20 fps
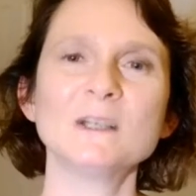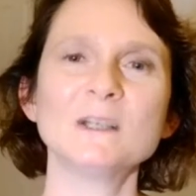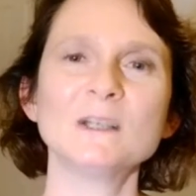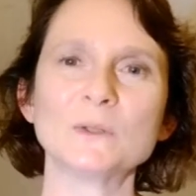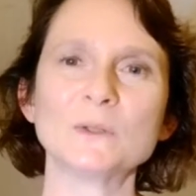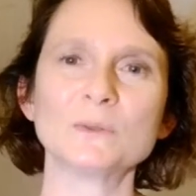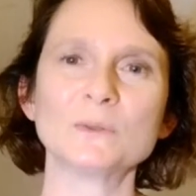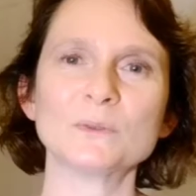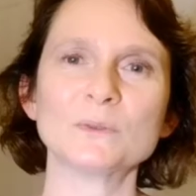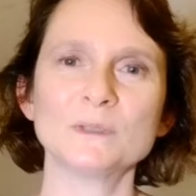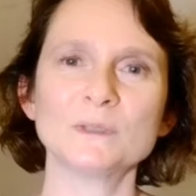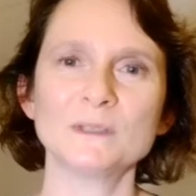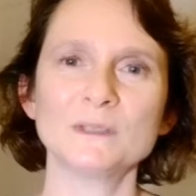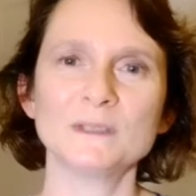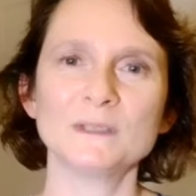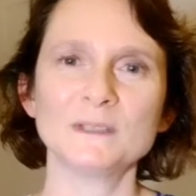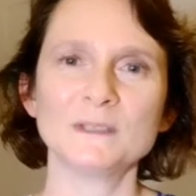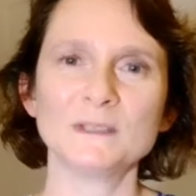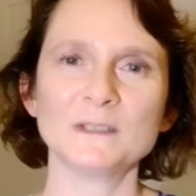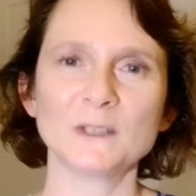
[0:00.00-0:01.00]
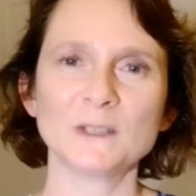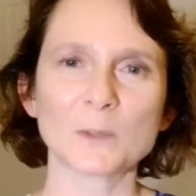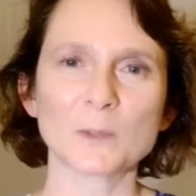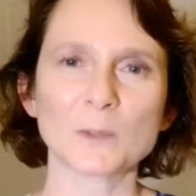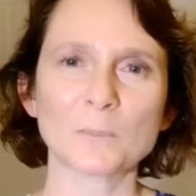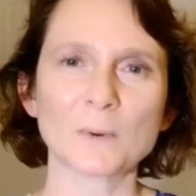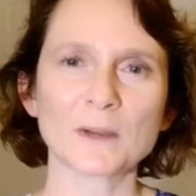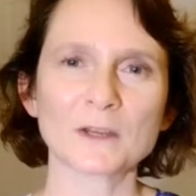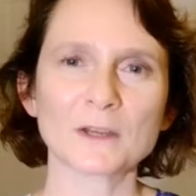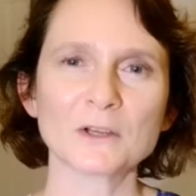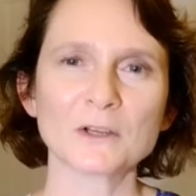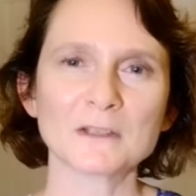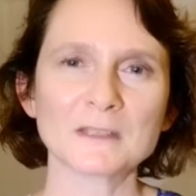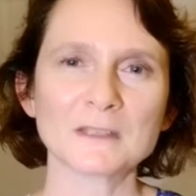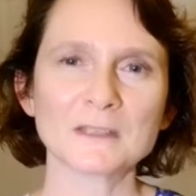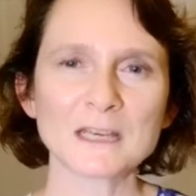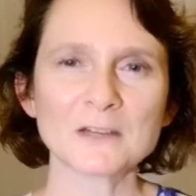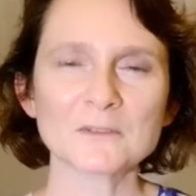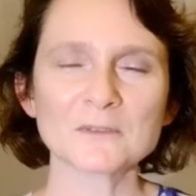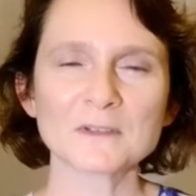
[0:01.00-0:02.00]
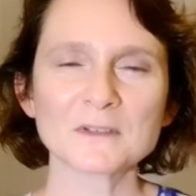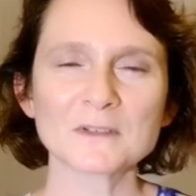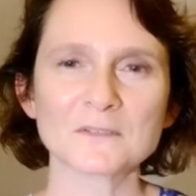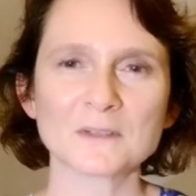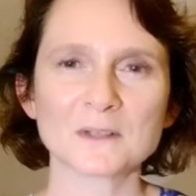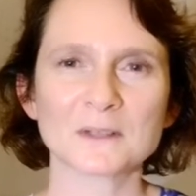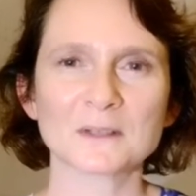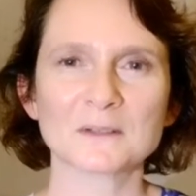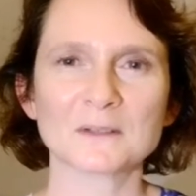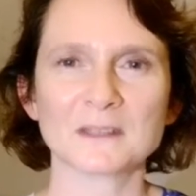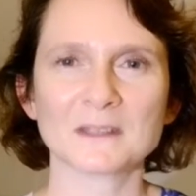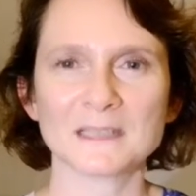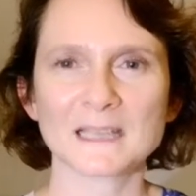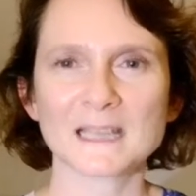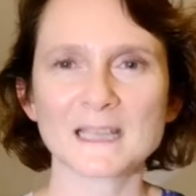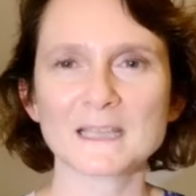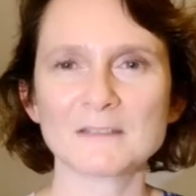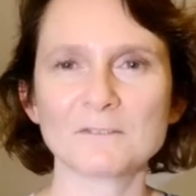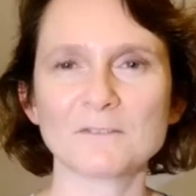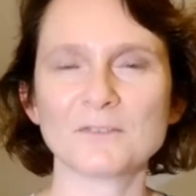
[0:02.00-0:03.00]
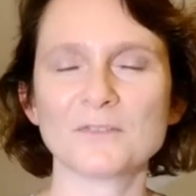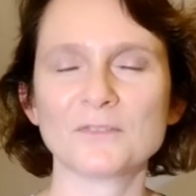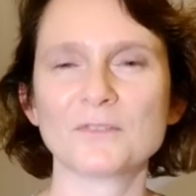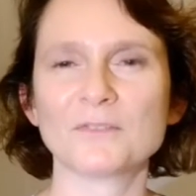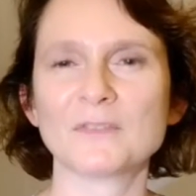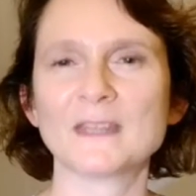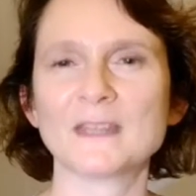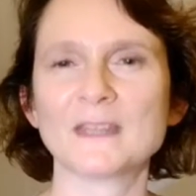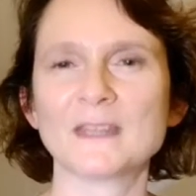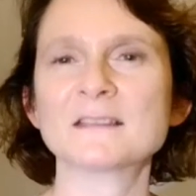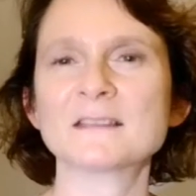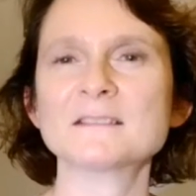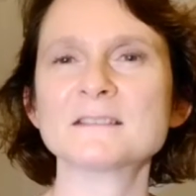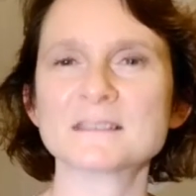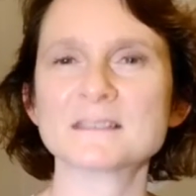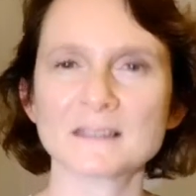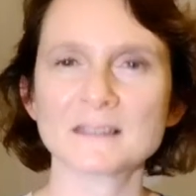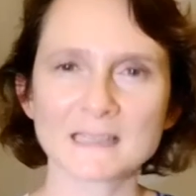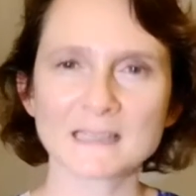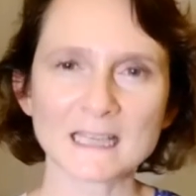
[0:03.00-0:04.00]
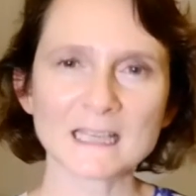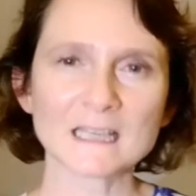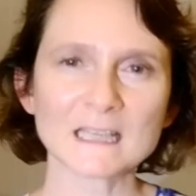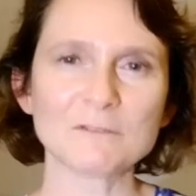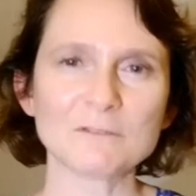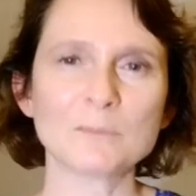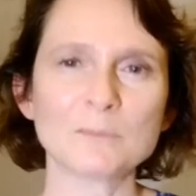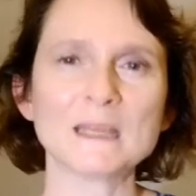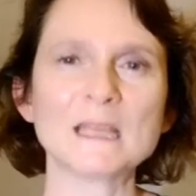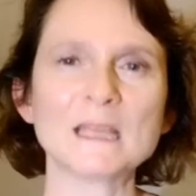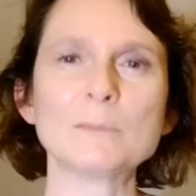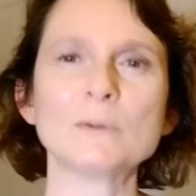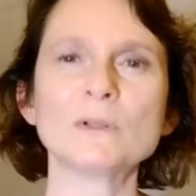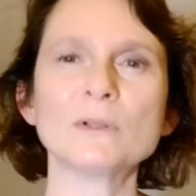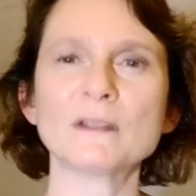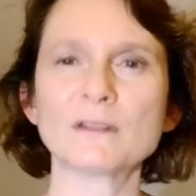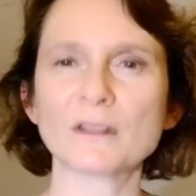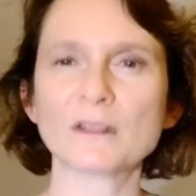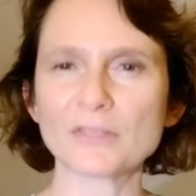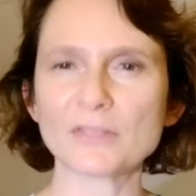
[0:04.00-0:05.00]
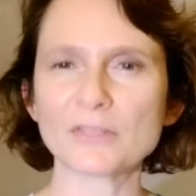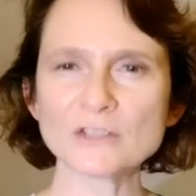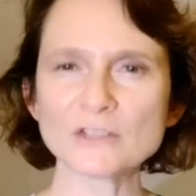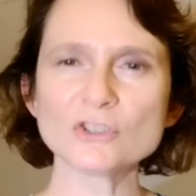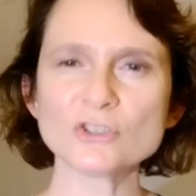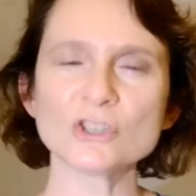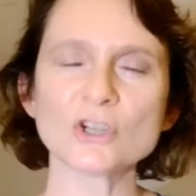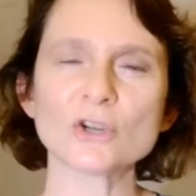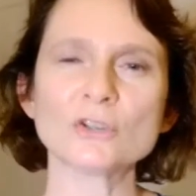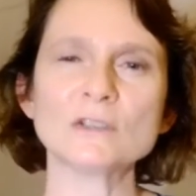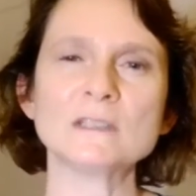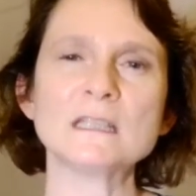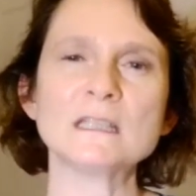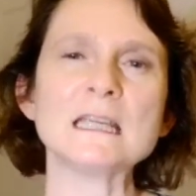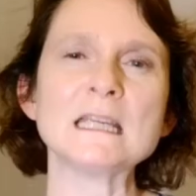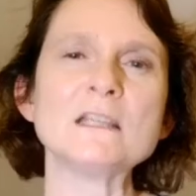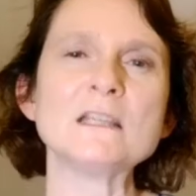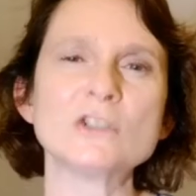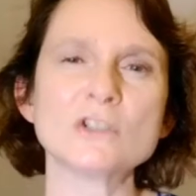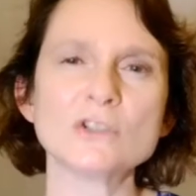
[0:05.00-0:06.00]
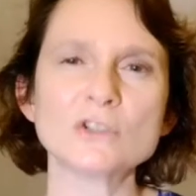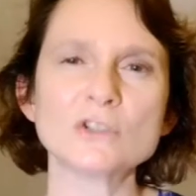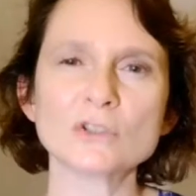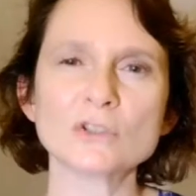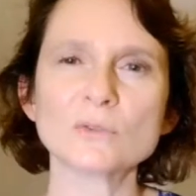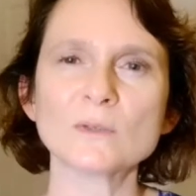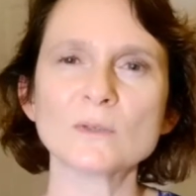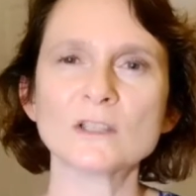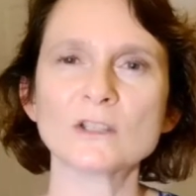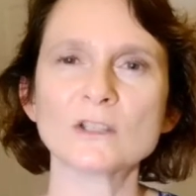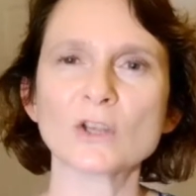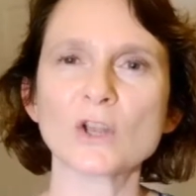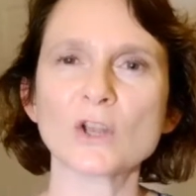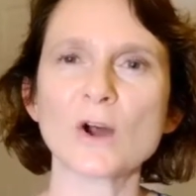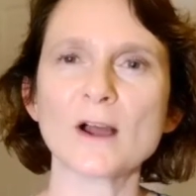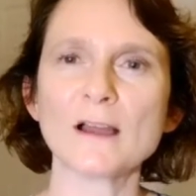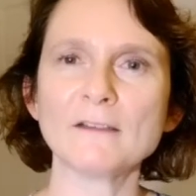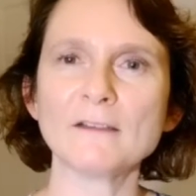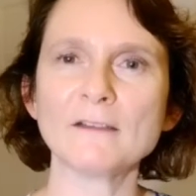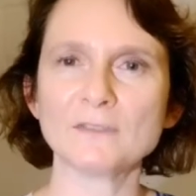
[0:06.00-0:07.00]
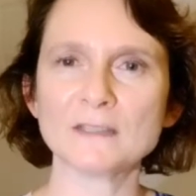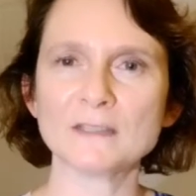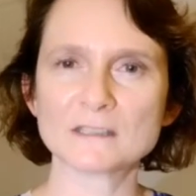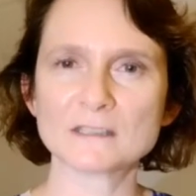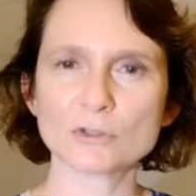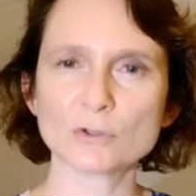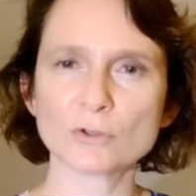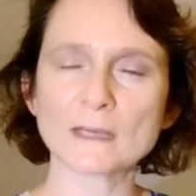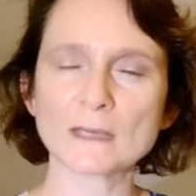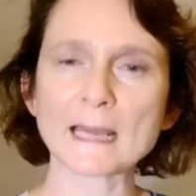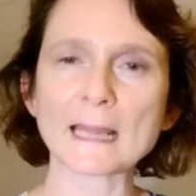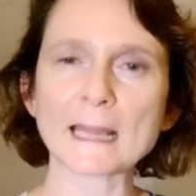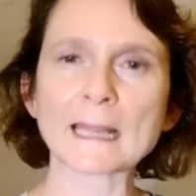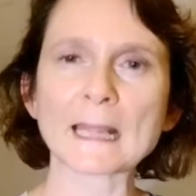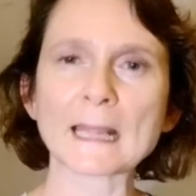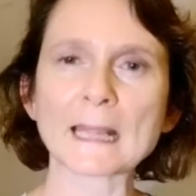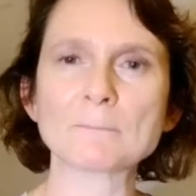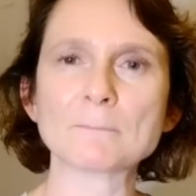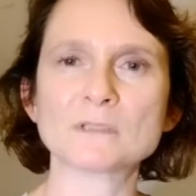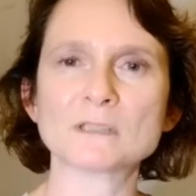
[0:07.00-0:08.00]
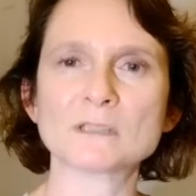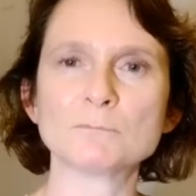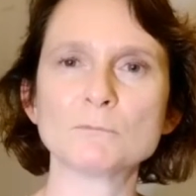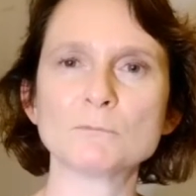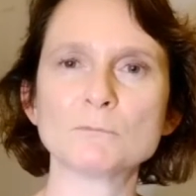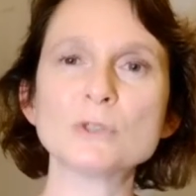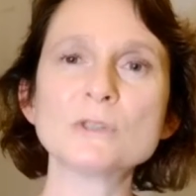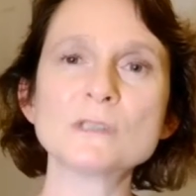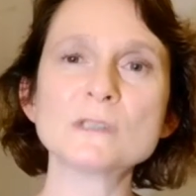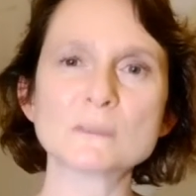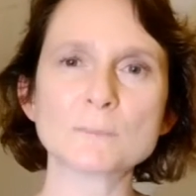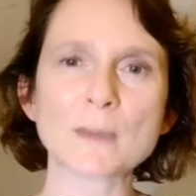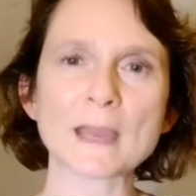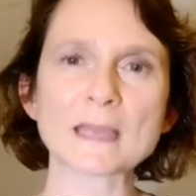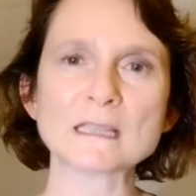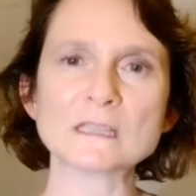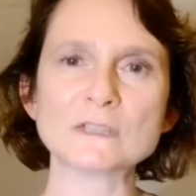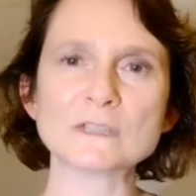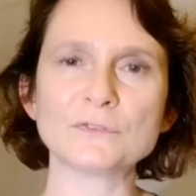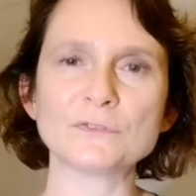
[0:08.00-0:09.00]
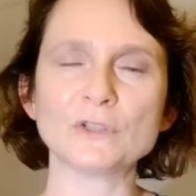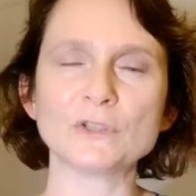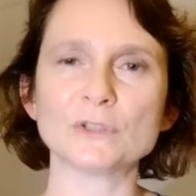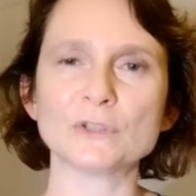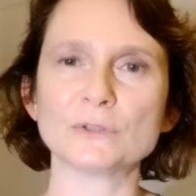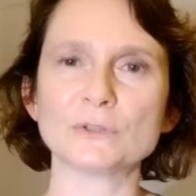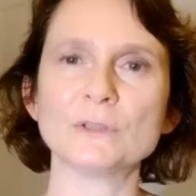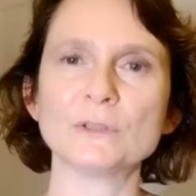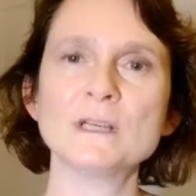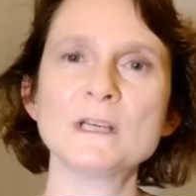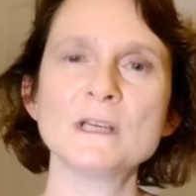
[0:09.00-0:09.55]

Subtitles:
Well, you know, by getting rid of the negative things and the negative people and the things you don't need to do in your life is creating up some new space for you.